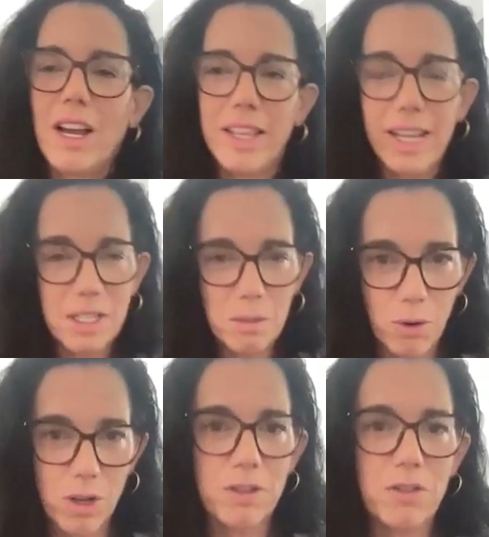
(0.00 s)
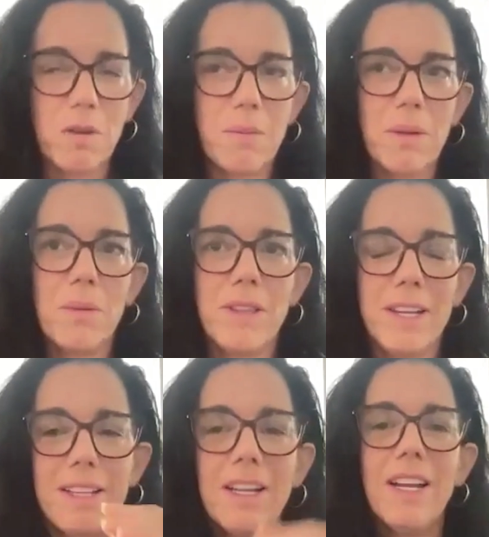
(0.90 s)
I think it's important to remember
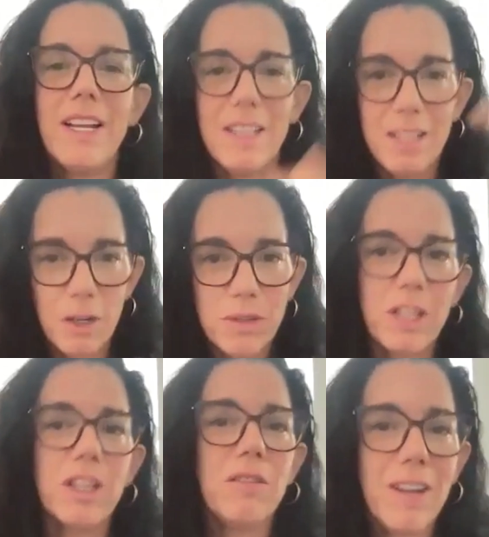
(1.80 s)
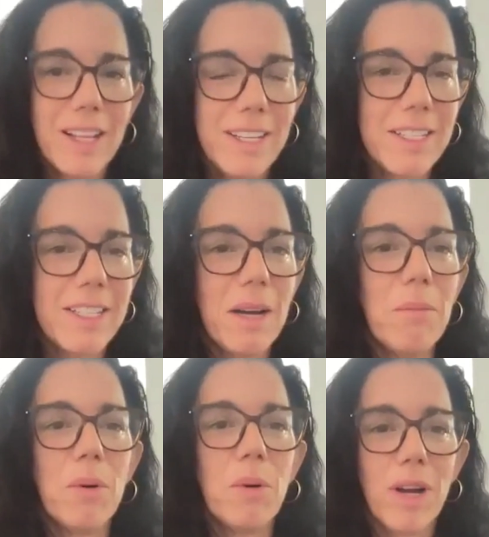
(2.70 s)
that, you know, Silicon Valley is the
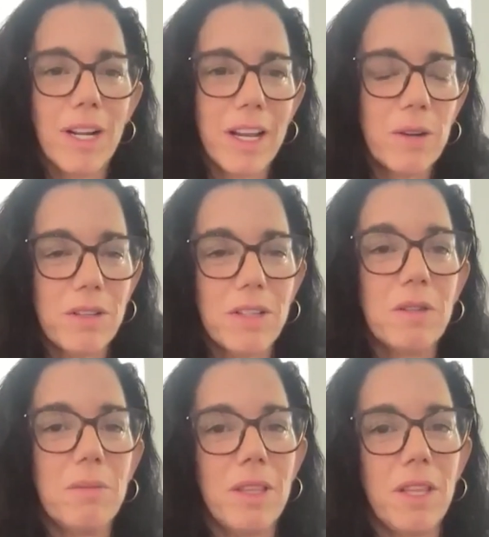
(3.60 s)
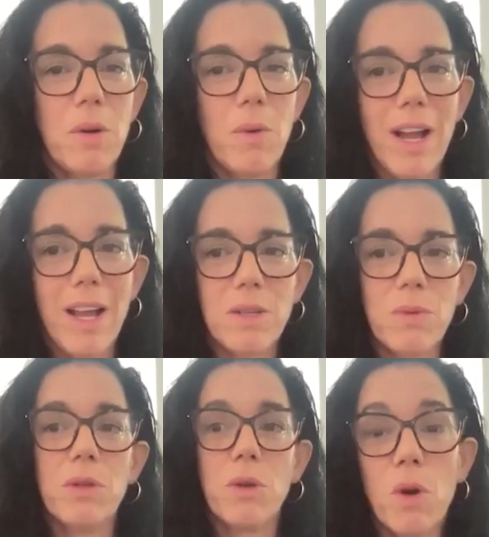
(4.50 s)
number one ecosystem in the US,
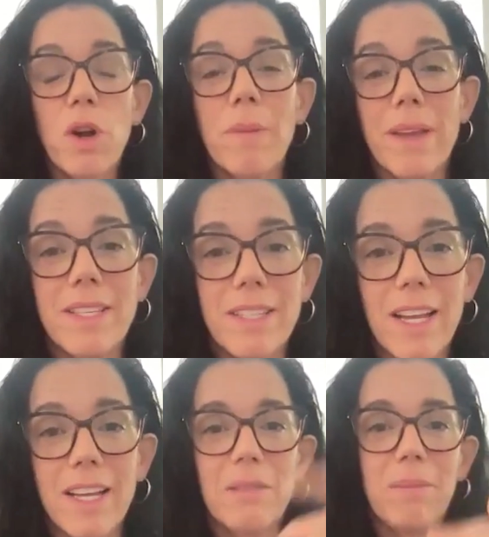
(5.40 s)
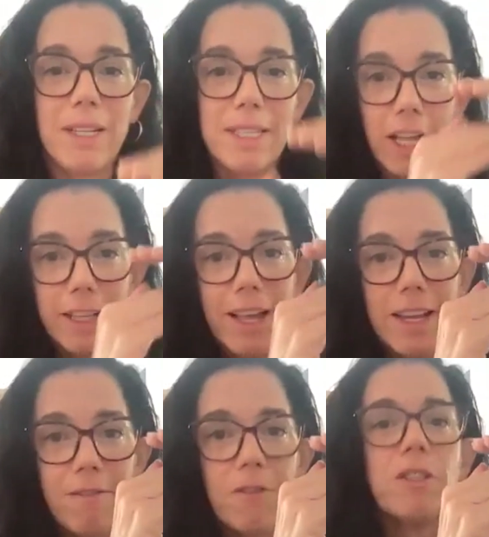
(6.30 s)
with New York being second, but it's not
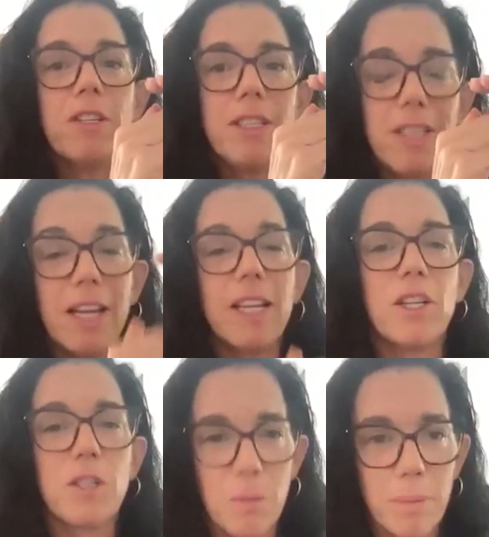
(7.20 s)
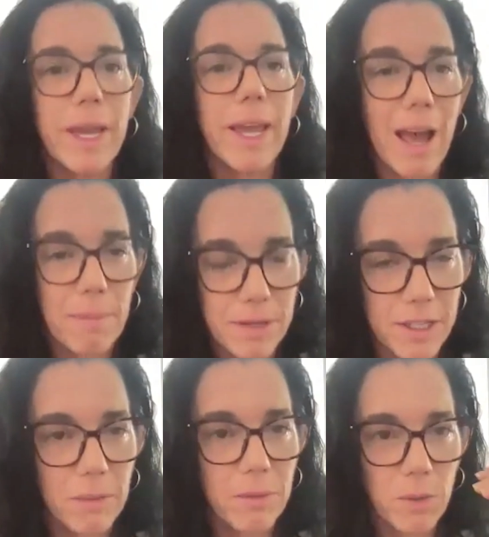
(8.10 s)
like first and second. There's a big gap
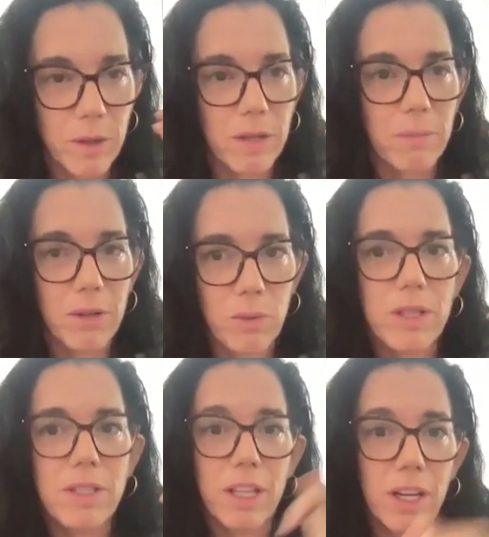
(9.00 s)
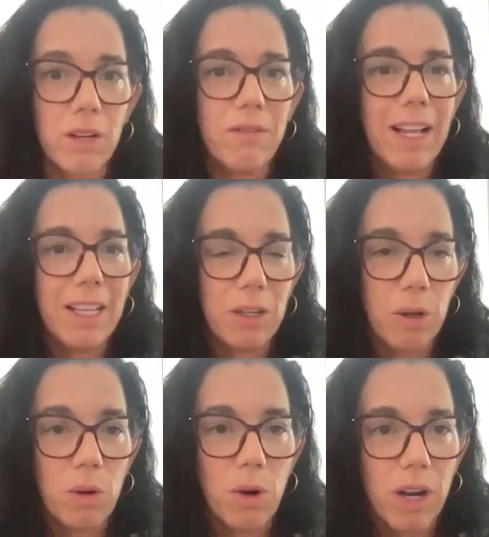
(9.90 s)
still between Silicon Valley and
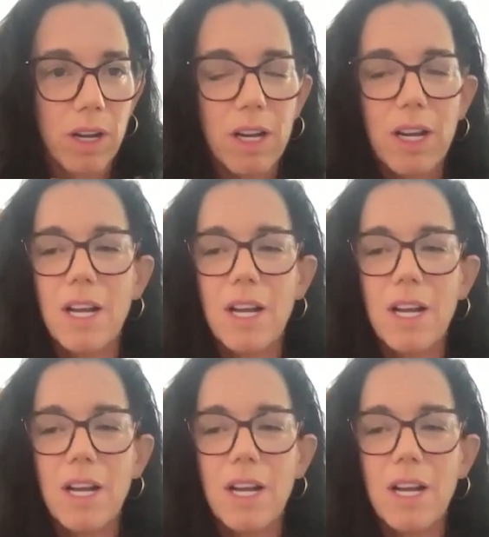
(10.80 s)
New York.